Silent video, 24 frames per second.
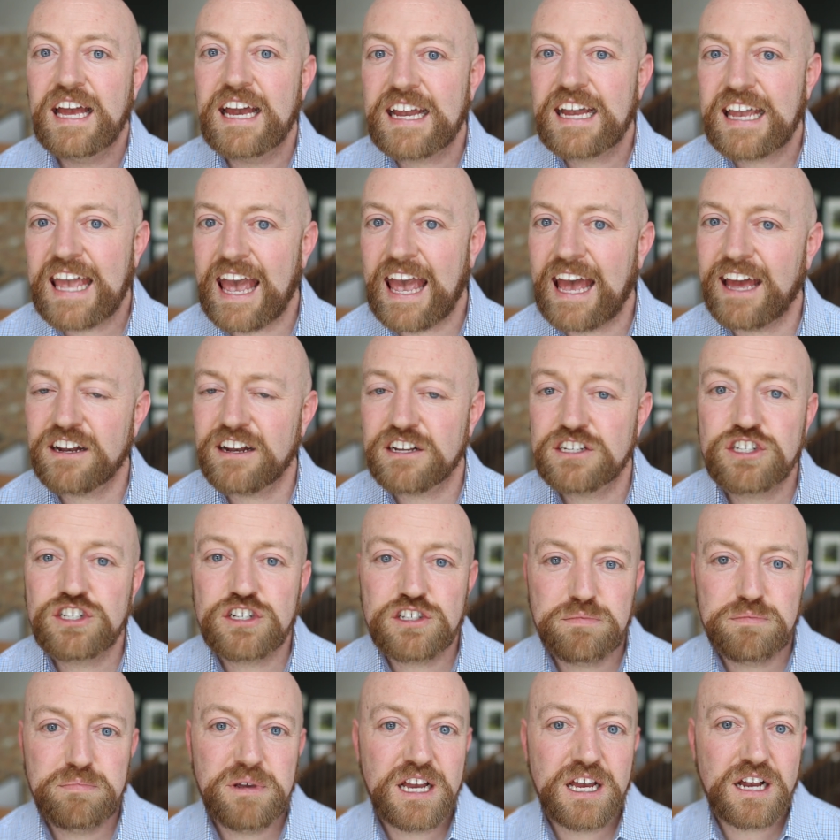It can't
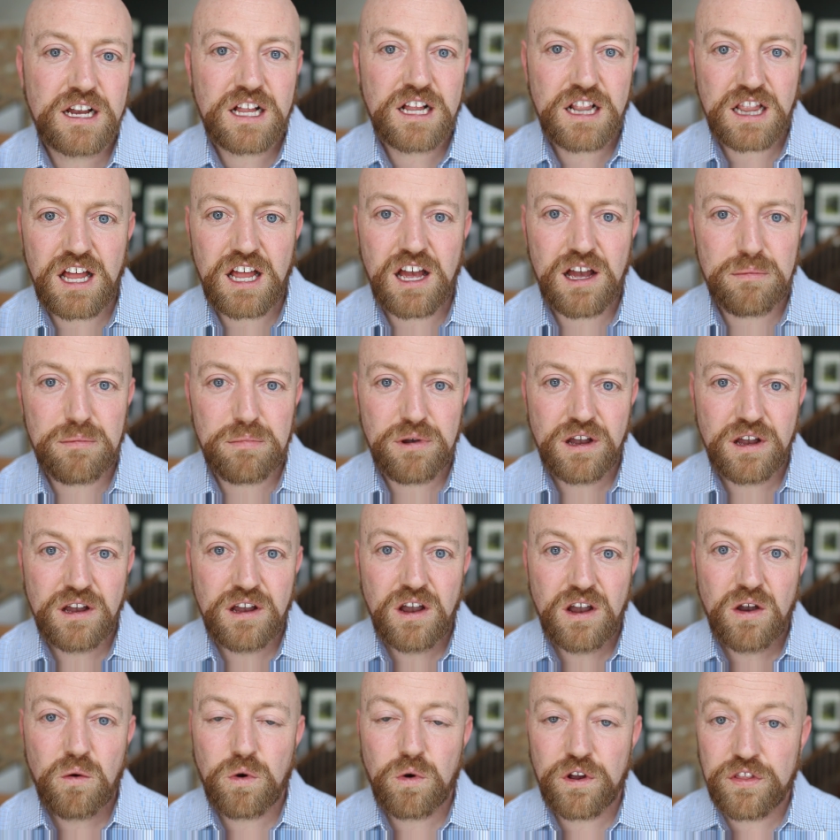just be a club
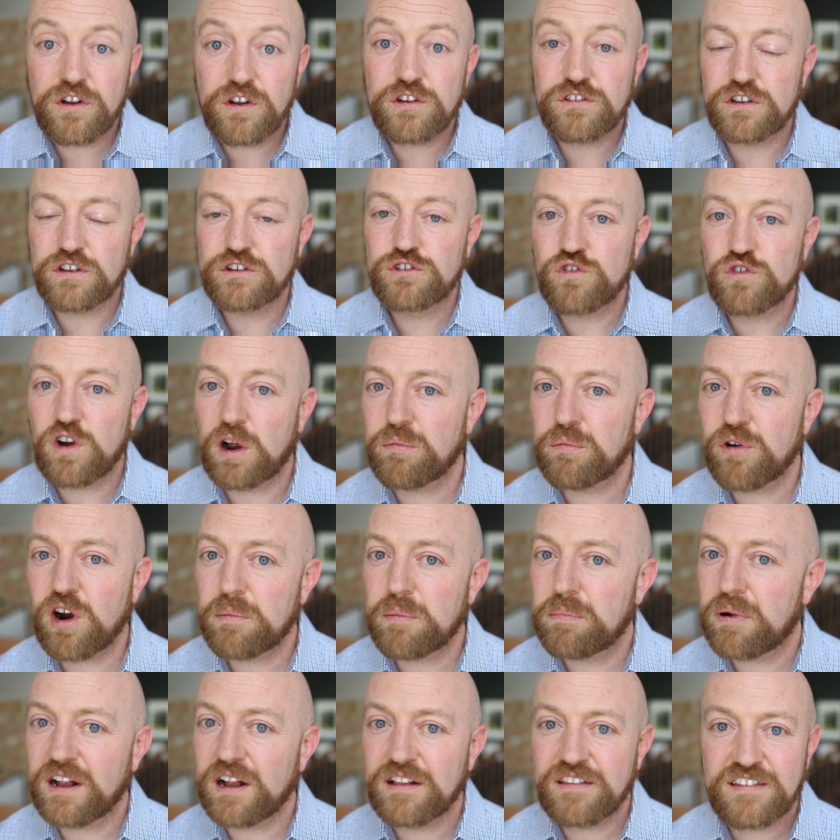where there's a drummer
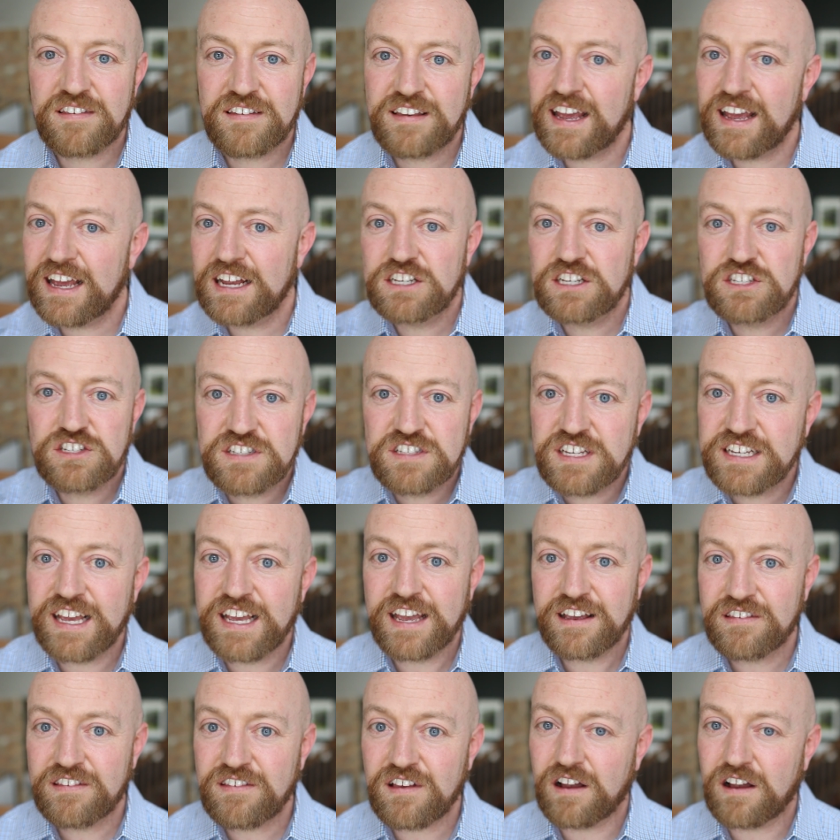up on stage
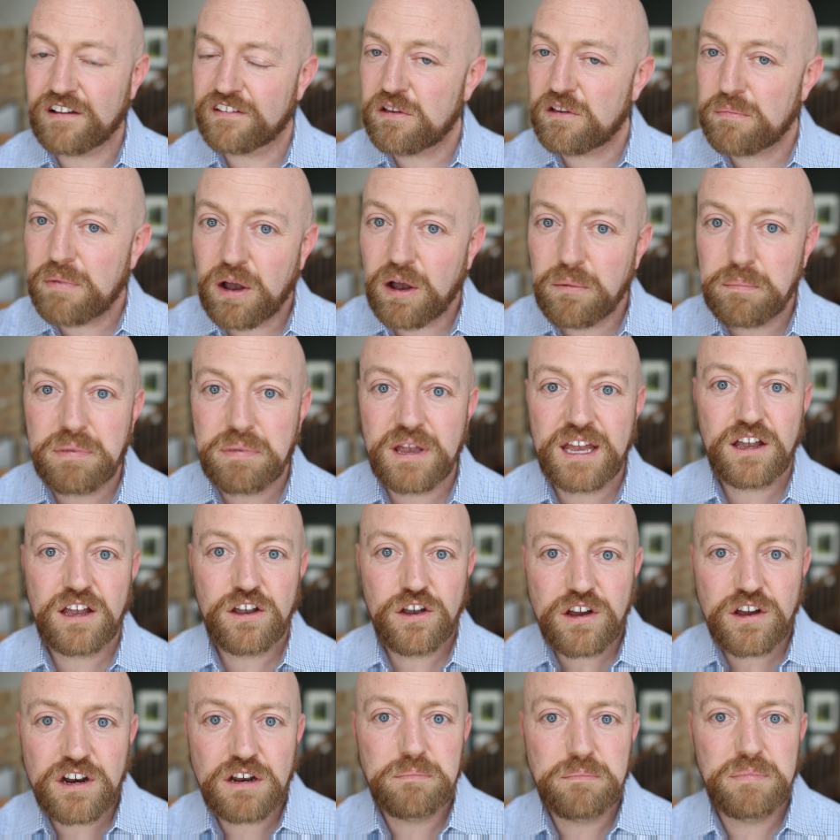singing songs about being
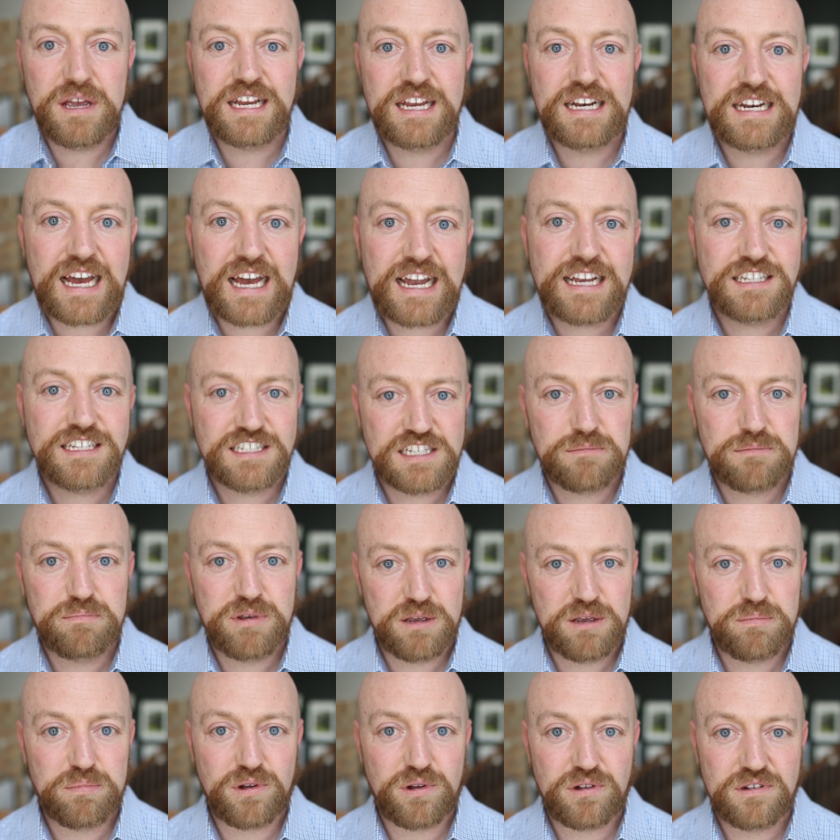good and being nice to
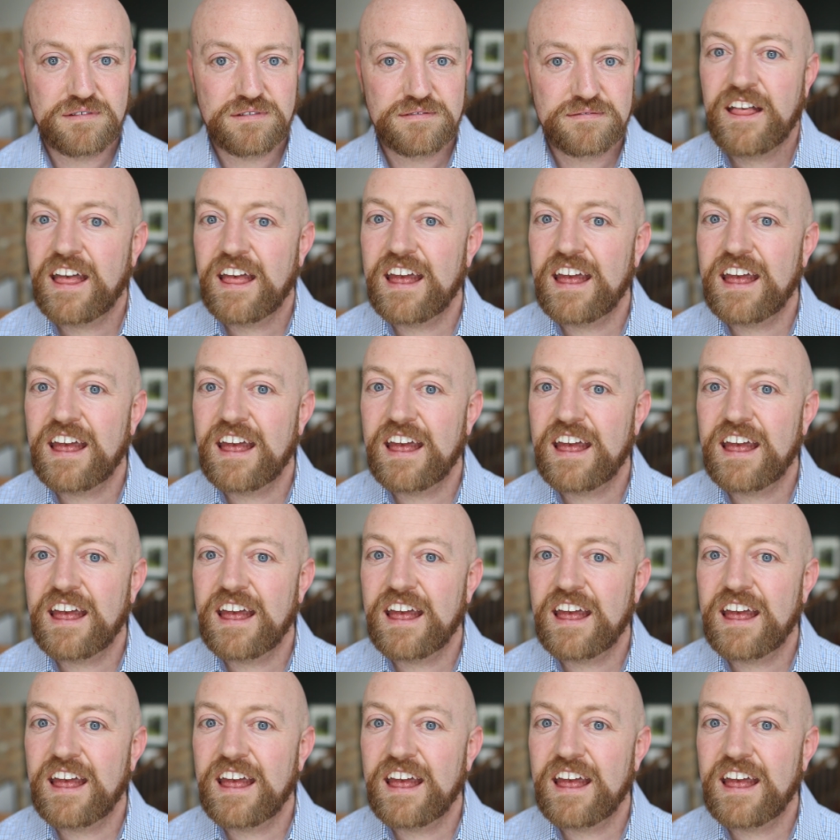people.